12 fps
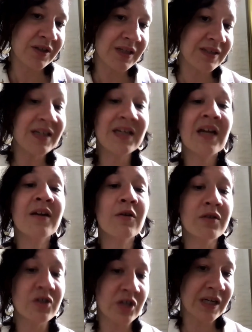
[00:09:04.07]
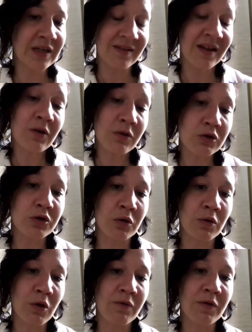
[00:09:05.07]
that they can take
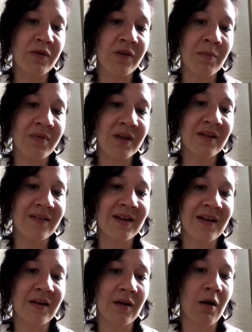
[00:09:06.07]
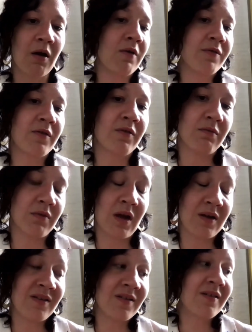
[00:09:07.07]
control over something that they often,
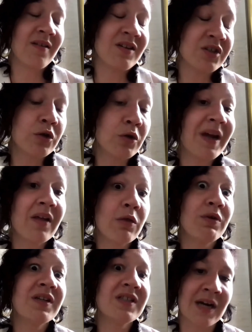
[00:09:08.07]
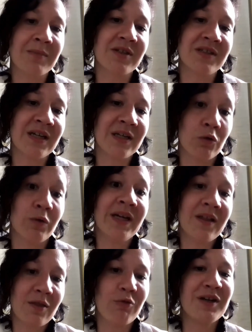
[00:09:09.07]
it's a decision you make 3 times a day, you
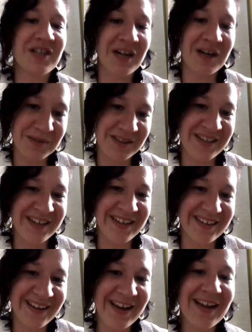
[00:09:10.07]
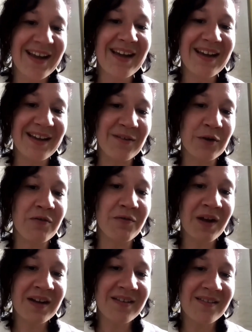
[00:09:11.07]
eat 3 times a day. And so the
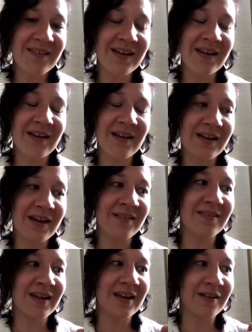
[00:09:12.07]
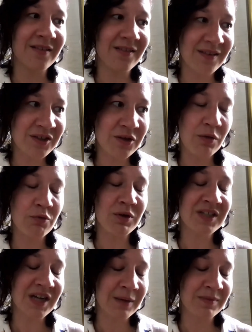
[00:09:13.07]
fact that they can take a decision
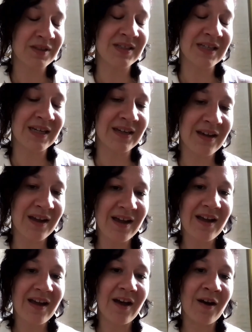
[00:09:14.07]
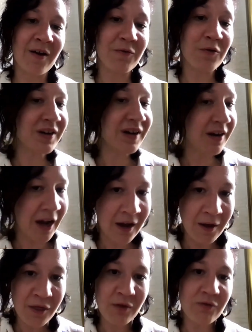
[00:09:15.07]
3 times a day for their
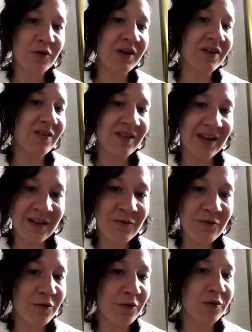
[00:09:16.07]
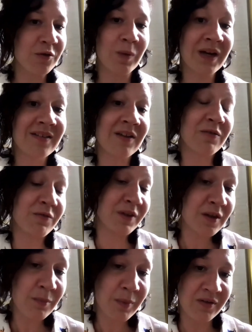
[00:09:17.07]
health, for their skin, for the way they
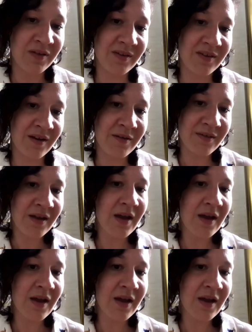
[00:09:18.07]
feel about themselves,